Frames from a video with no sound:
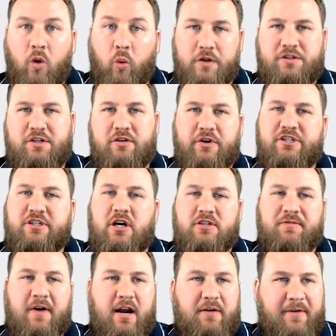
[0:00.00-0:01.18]
Once it
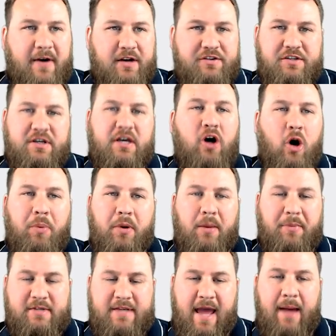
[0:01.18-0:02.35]
restarts Firefox, it's going to open
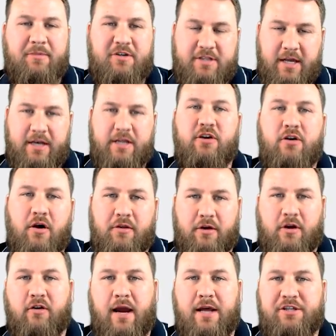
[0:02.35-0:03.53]
up a tab just letting you know that
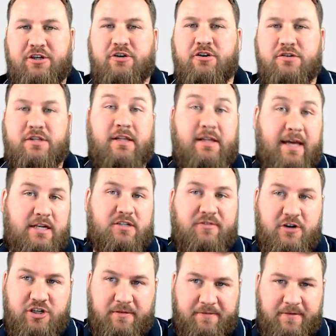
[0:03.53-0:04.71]
congrats, you're using the latest
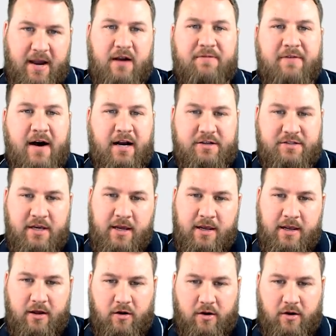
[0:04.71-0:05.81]
version of Firefox. It'll